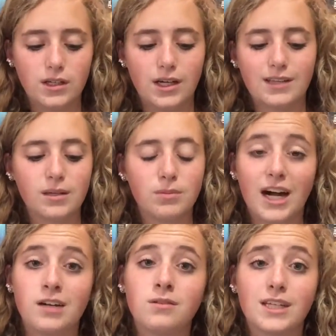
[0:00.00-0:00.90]
Except
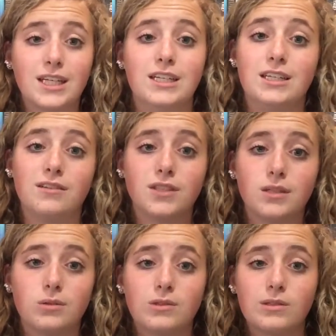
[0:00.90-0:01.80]
I don't like any of
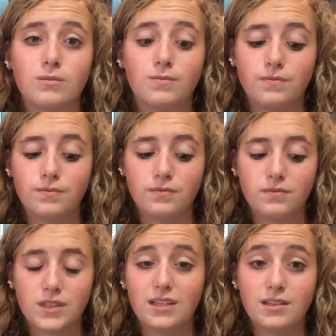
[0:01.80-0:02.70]
those.
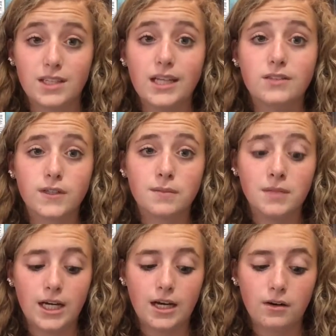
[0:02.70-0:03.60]
Because snakes freak
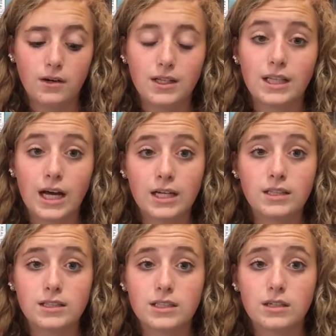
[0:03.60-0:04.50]
me out.
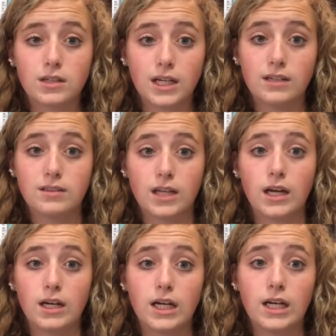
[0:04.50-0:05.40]
Lions are kind of
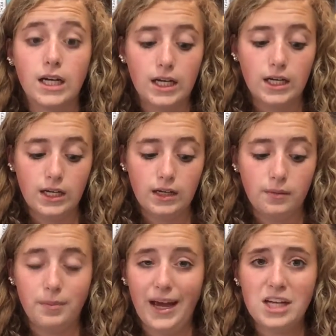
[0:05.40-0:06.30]
scary.
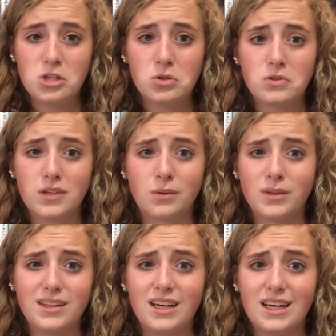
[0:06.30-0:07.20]
Badgers, like,
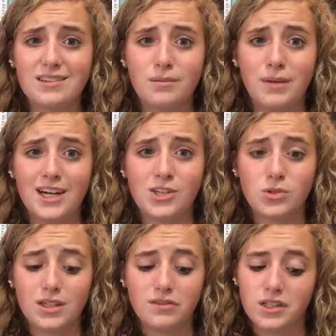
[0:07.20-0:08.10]
what the heck is a badger
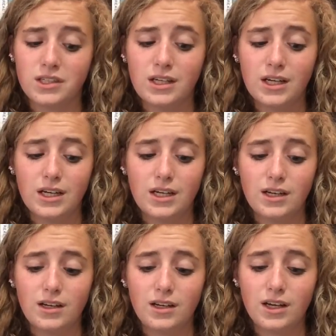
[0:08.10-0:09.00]
even?
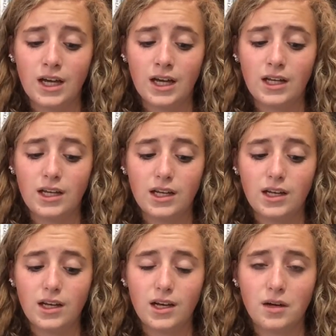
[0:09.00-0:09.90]
And
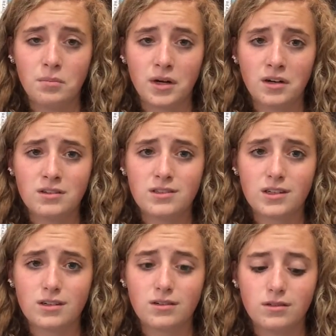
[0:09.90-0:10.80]
birds
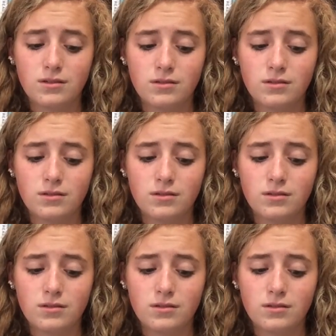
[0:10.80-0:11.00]
are.